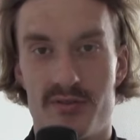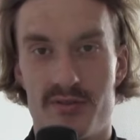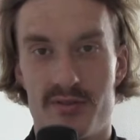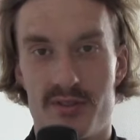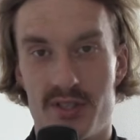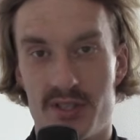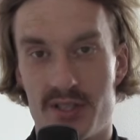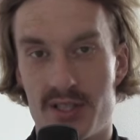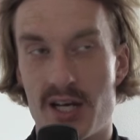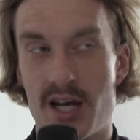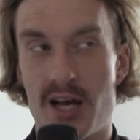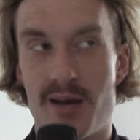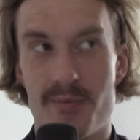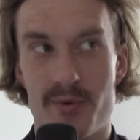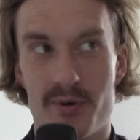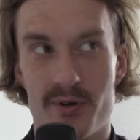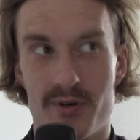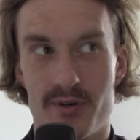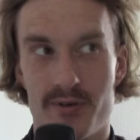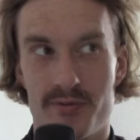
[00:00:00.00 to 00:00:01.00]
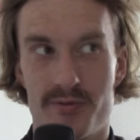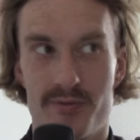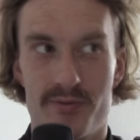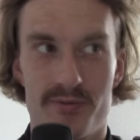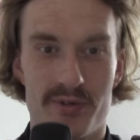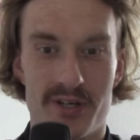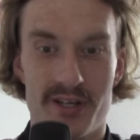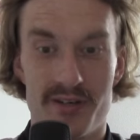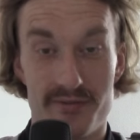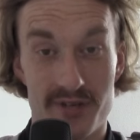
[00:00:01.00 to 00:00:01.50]
the type of
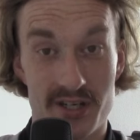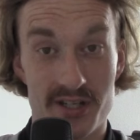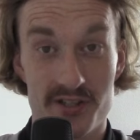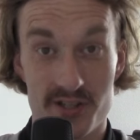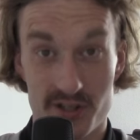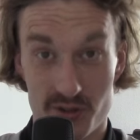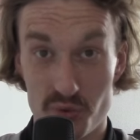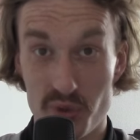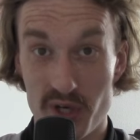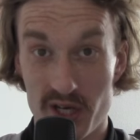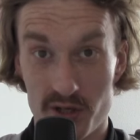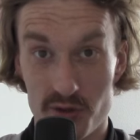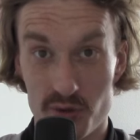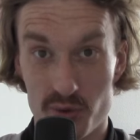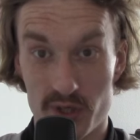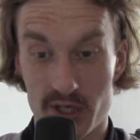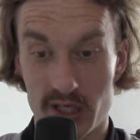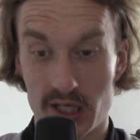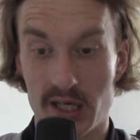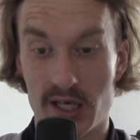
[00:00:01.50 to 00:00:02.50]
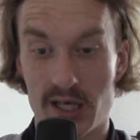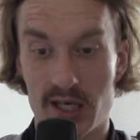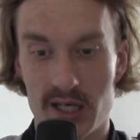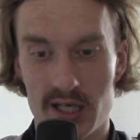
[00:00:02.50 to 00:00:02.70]
adventure we are doing,